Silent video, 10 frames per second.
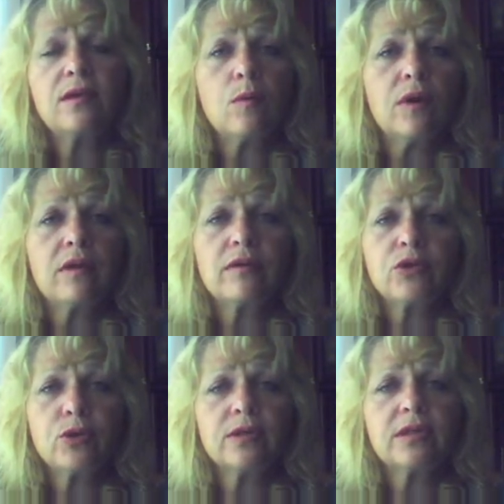still wear
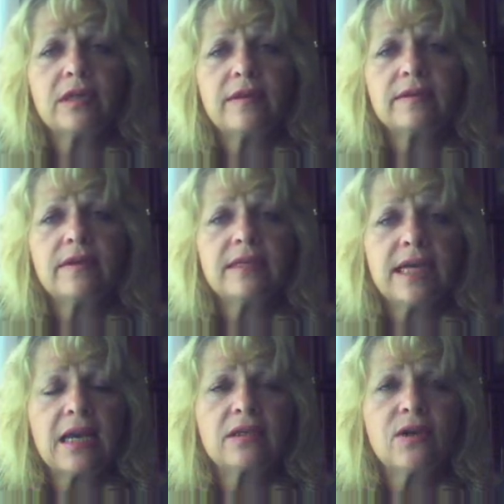the short sleeves and the
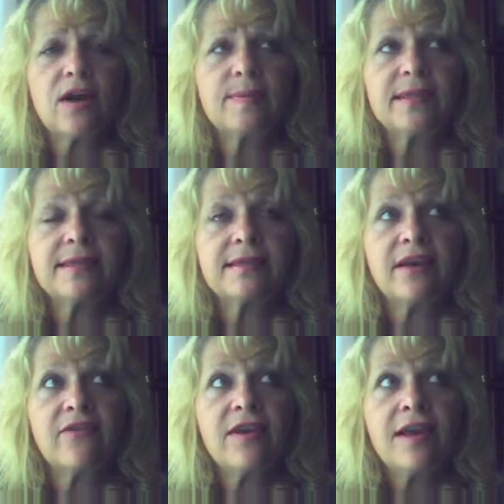tank tops and
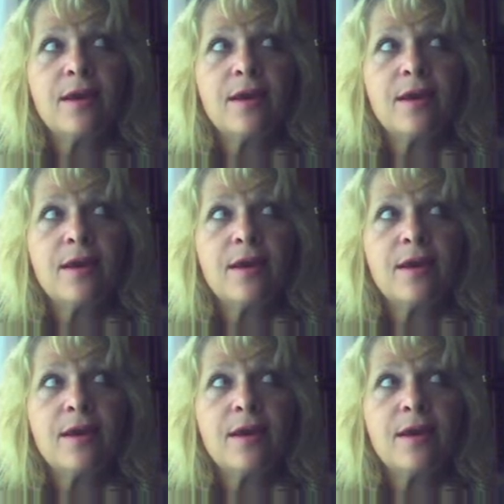stuff,